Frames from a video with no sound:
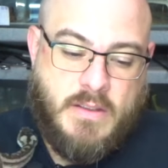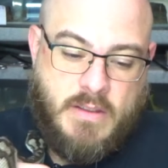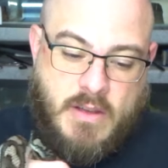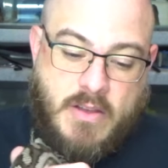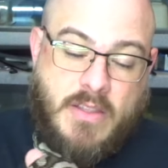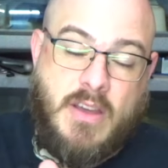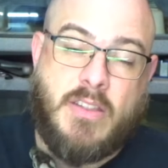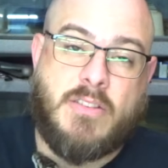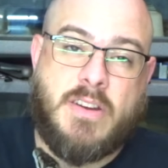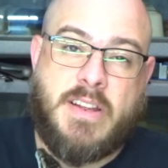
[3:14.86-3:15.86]
On the
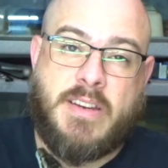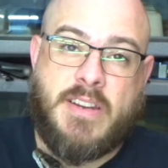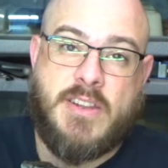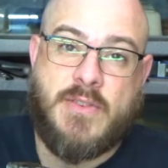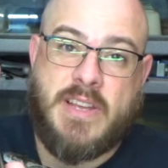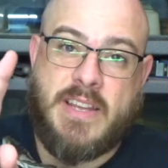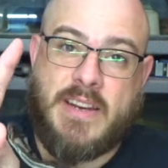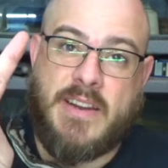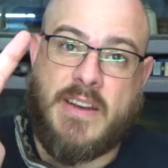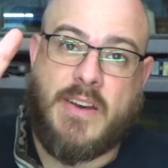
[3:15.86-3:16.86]
other hand, you
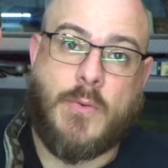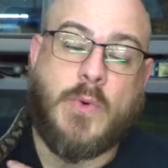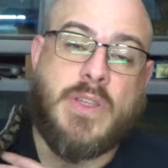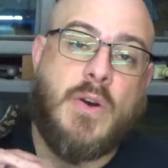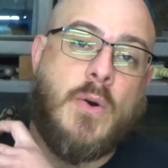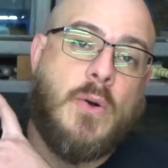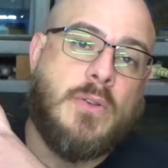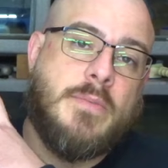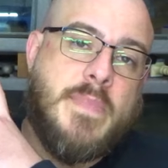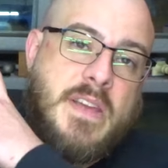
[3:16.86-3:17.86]
can uh,
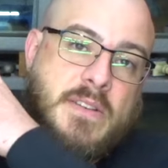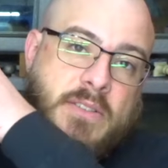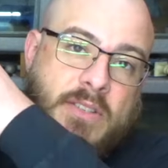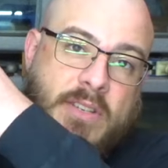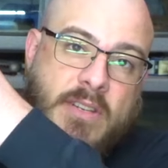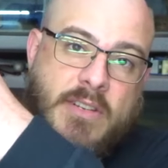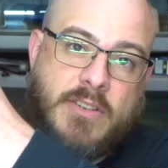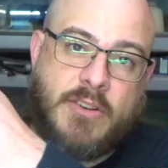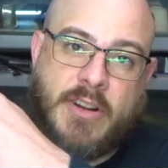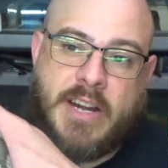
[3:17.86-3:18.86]
withhold meals
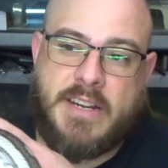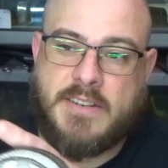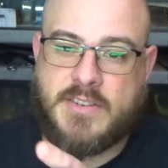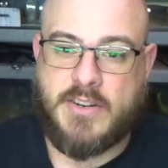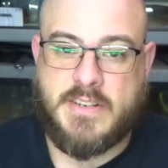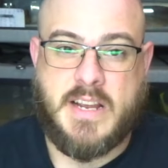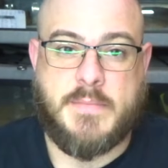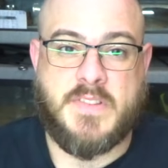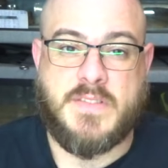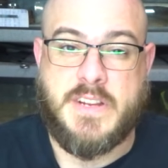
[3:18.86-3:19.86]
during certain
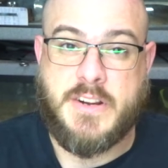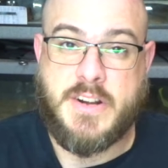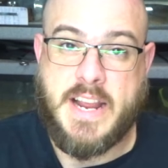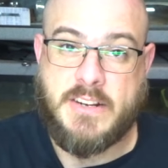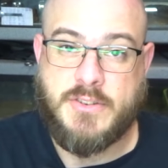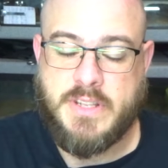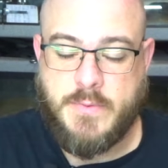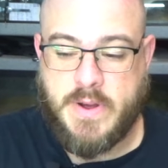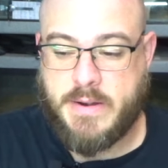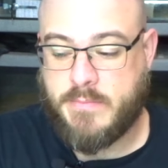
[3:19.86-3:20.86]
times of year naturally
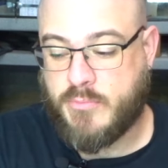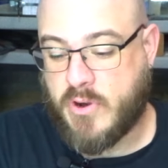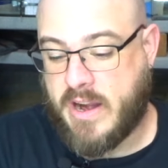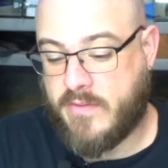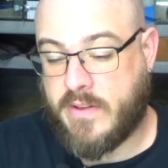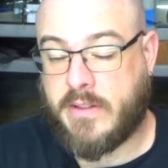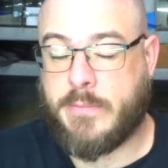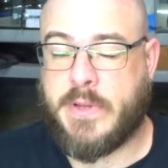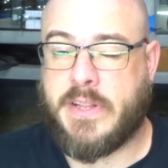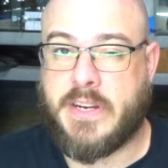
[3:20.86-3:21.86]
when prey
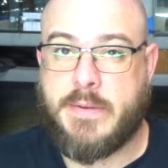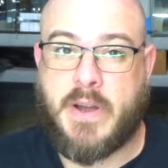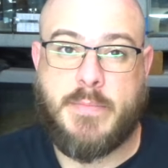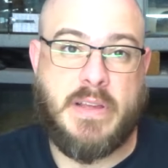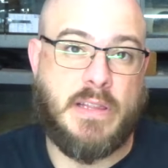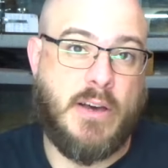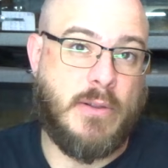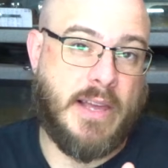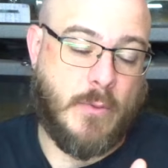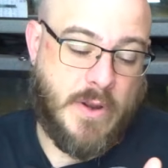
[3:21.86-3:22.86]
availability might be low,
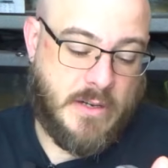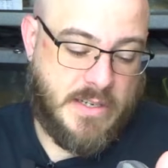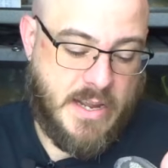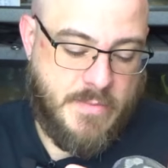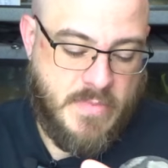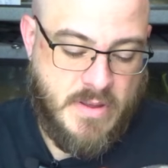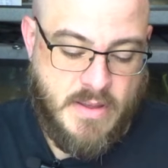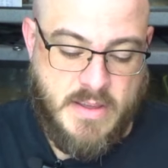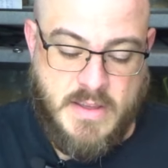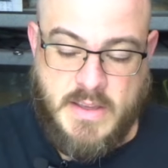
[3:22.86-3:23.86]
like wintertime.
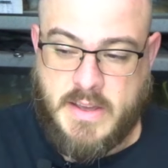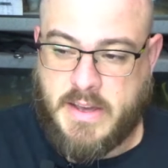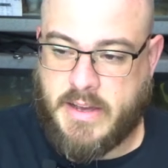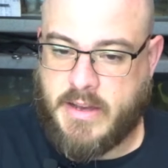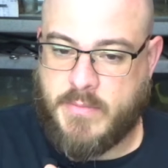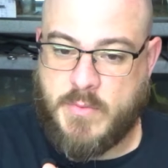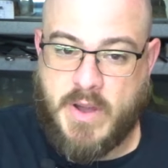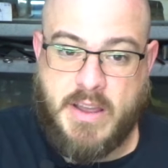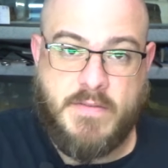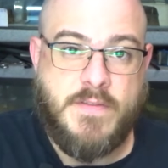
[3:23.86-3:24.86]
Um, you
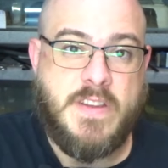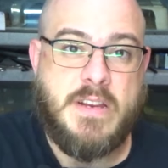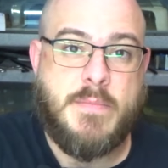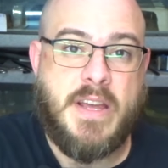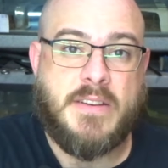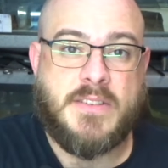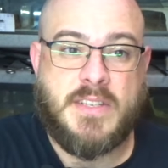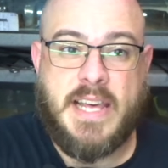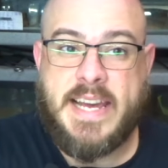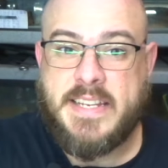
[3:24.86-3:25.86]
might feed males
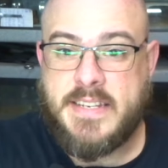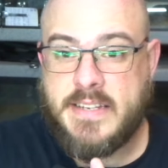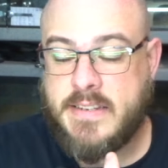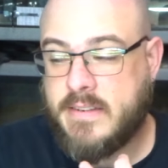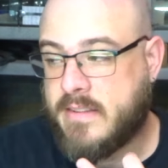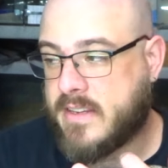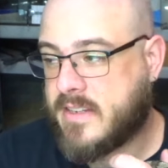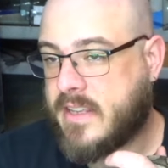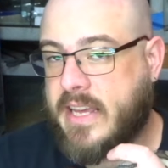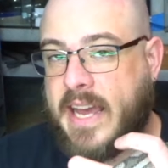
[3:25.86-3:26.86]
less, things
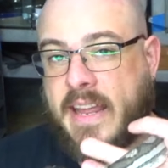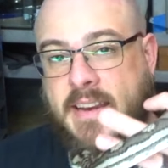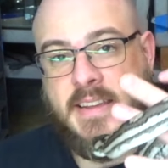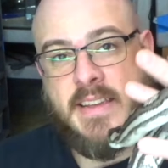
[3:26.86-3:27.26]
like that.